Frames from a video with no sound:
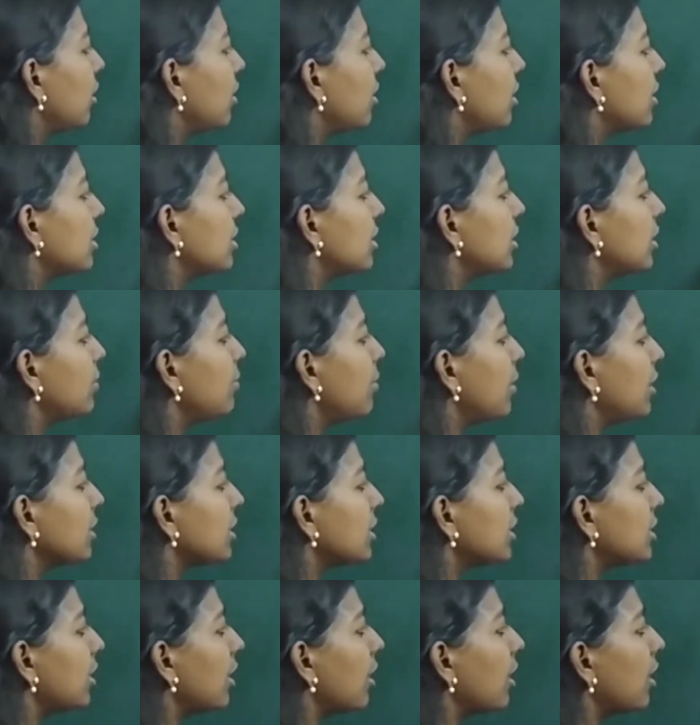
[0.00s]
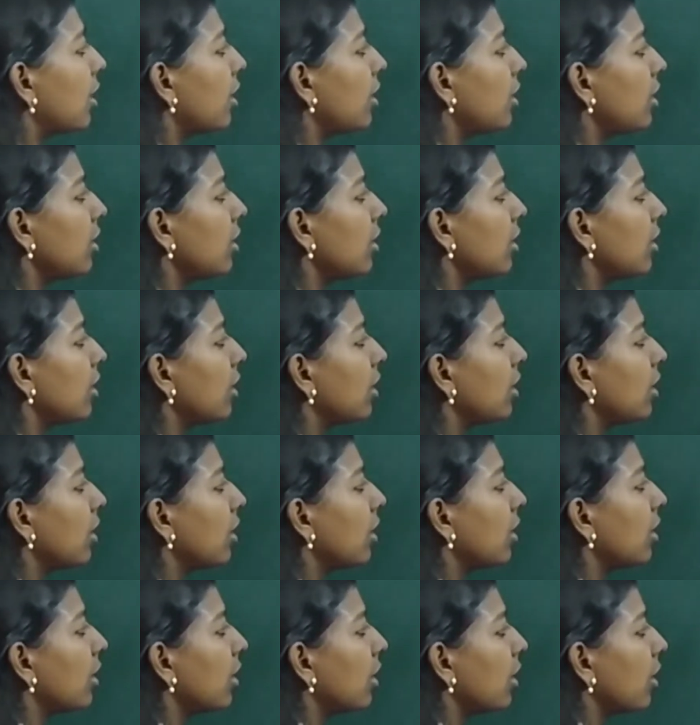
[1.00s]
the sigma star
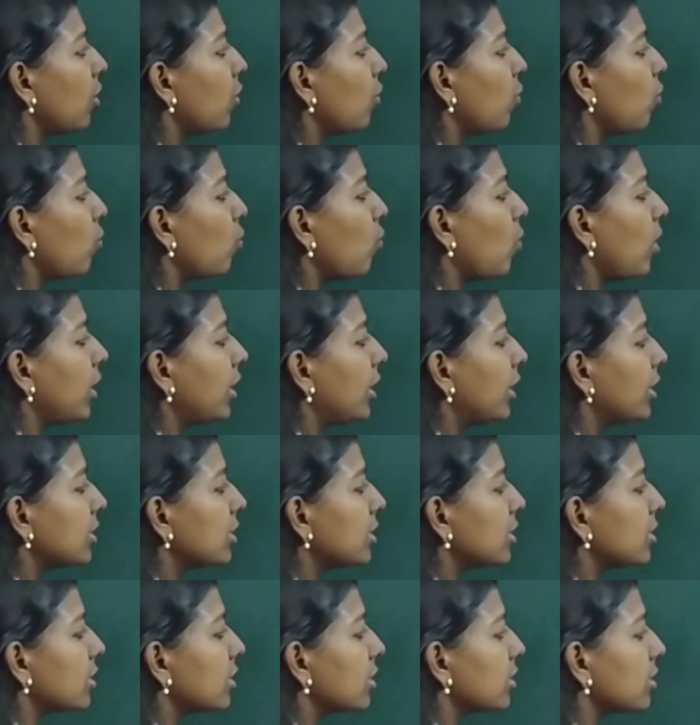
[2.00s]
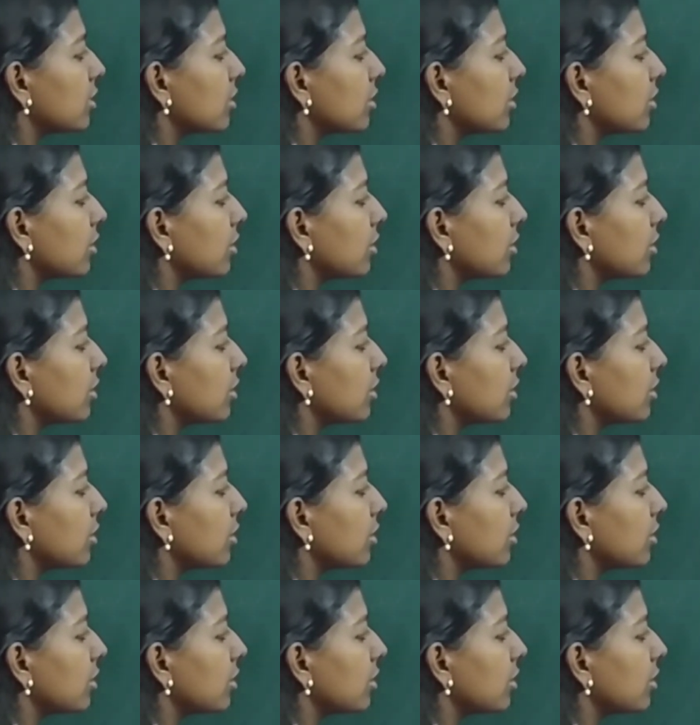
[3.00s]
1s.